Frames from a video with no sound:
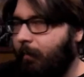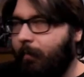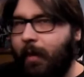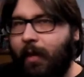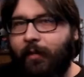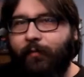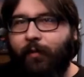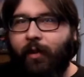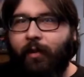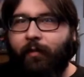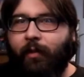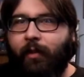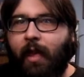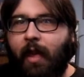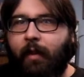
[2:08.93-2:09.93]
makes fun of a
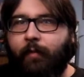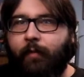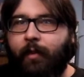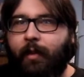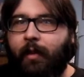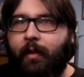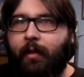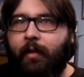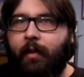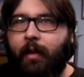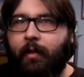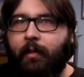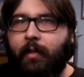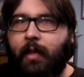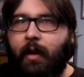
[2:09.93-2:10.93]
lot of the
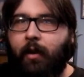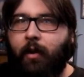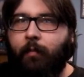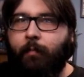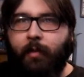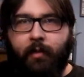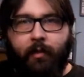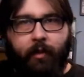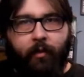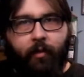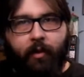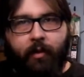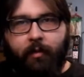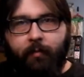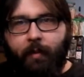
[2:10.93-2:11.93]
things that are
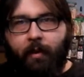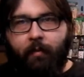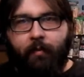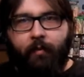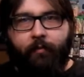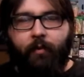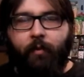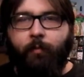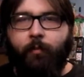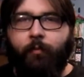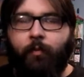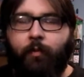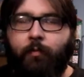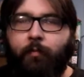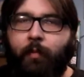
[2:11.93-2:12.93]
mysterious about the film The
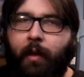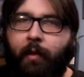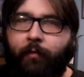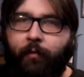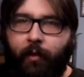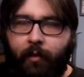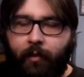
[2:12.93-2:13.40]
Room. Like, for